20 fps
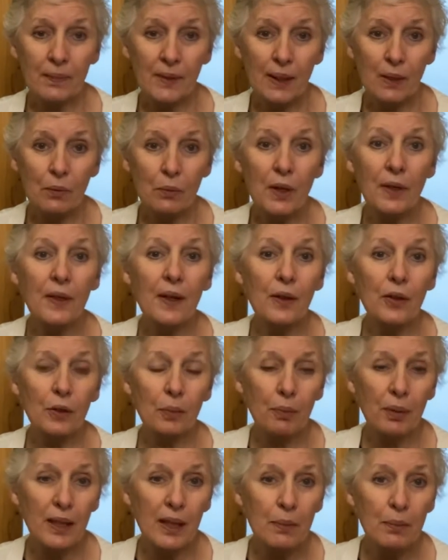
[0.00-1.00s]
with other
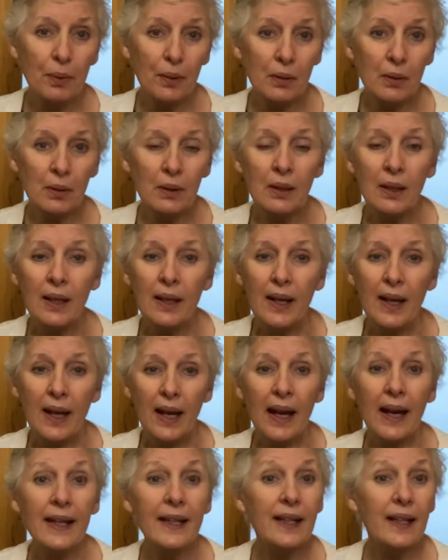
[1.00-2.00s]
people.
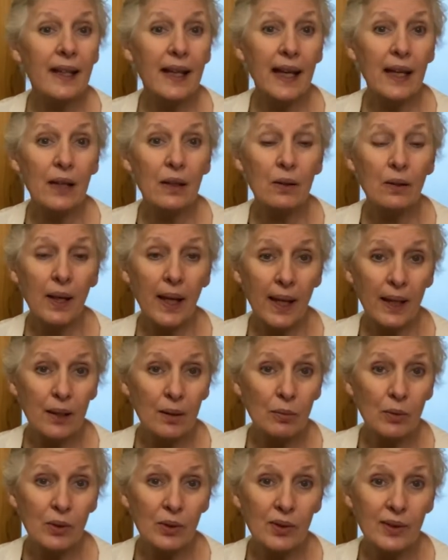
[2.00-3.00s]
I allow
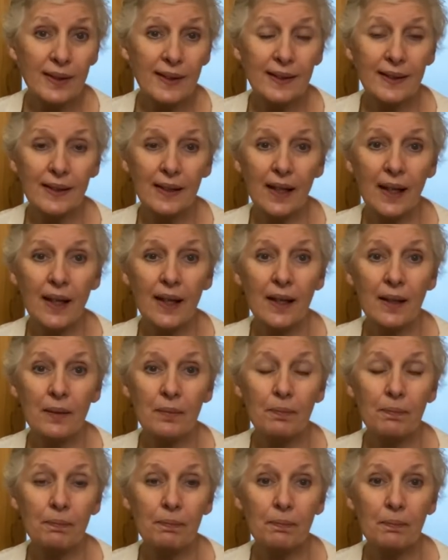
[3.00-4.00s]
animals
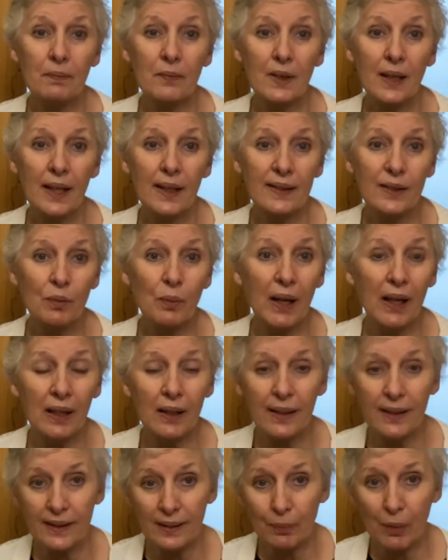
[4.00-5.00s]
as well
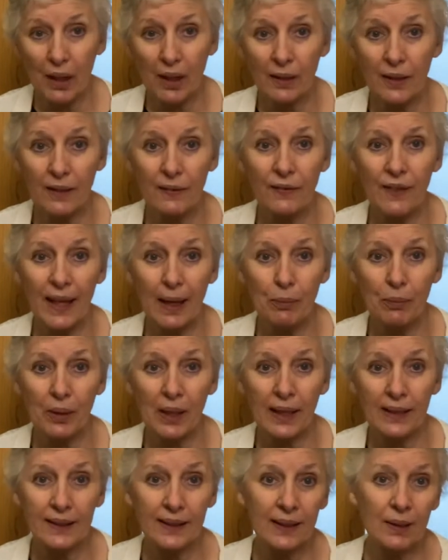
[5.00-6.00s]
as part of that
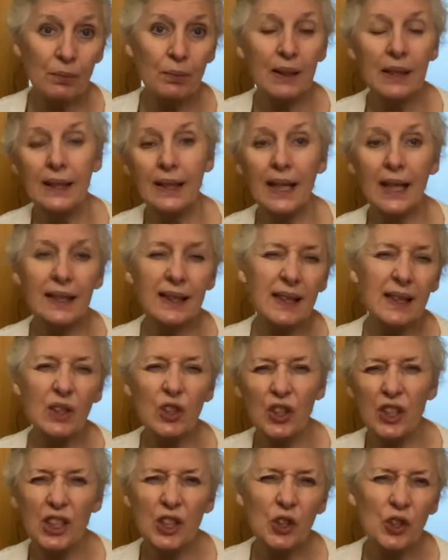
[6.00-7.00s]
practicum. But again, each
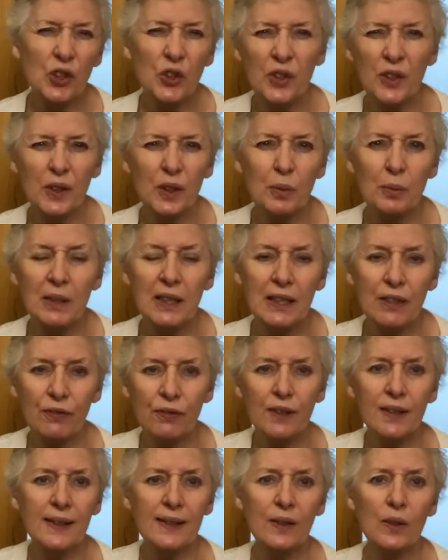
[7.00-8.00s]
teacher is going to be
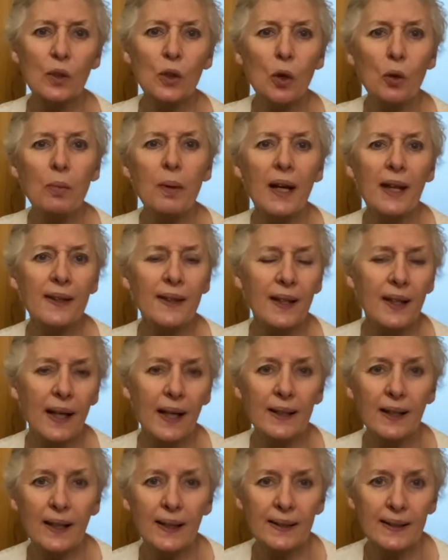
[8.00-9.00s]
different, so go by the
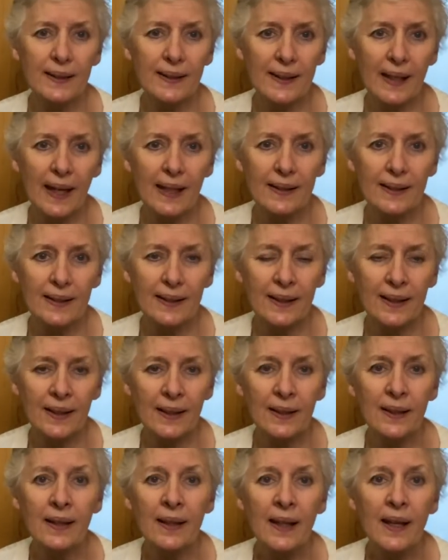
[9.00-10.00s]
guidelines
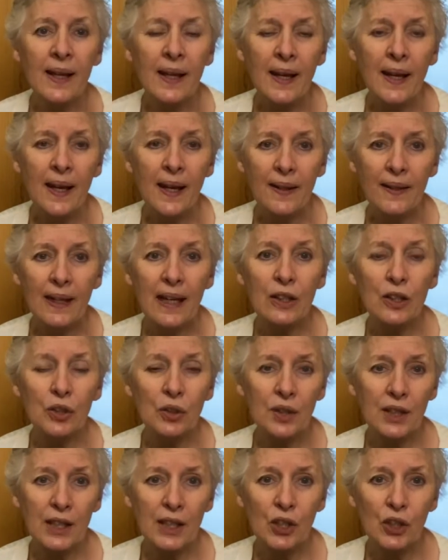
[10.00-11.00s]
that your
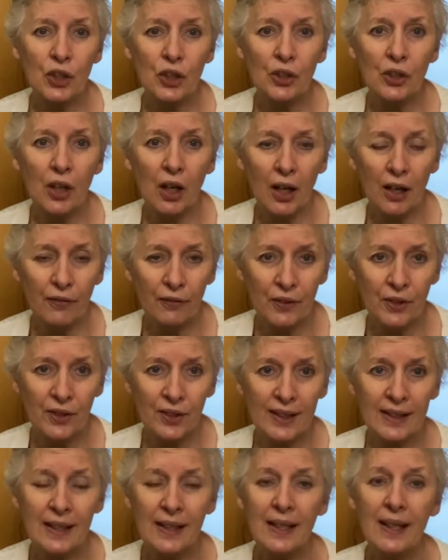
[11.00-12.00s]
teacher
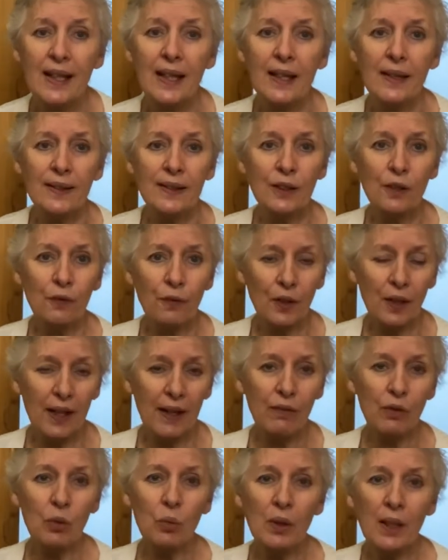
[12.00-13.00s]
offers. So for
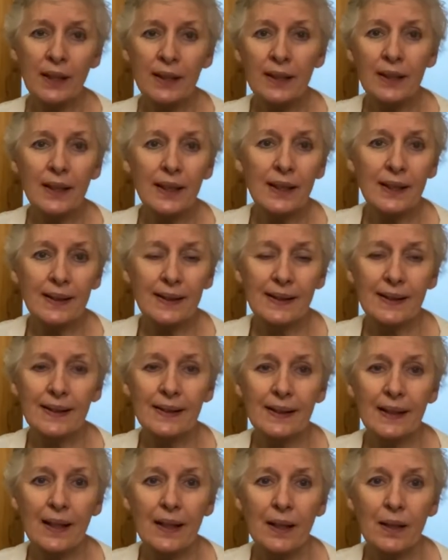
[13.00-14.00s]
level 1, it's
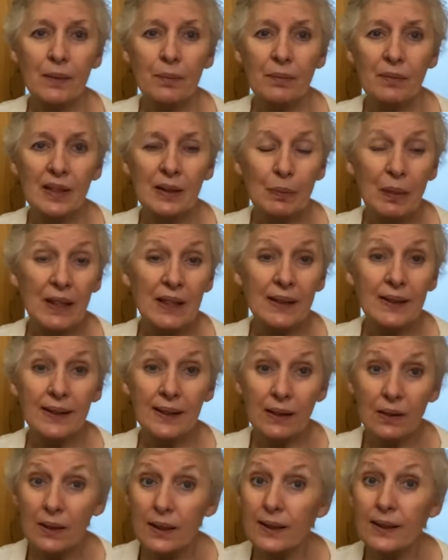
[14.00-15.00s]
spending
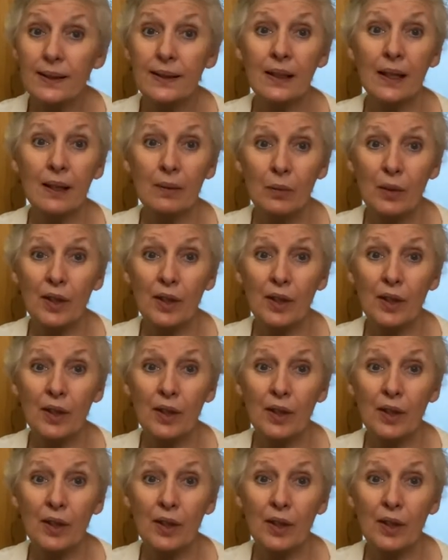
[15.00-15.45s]
serious time with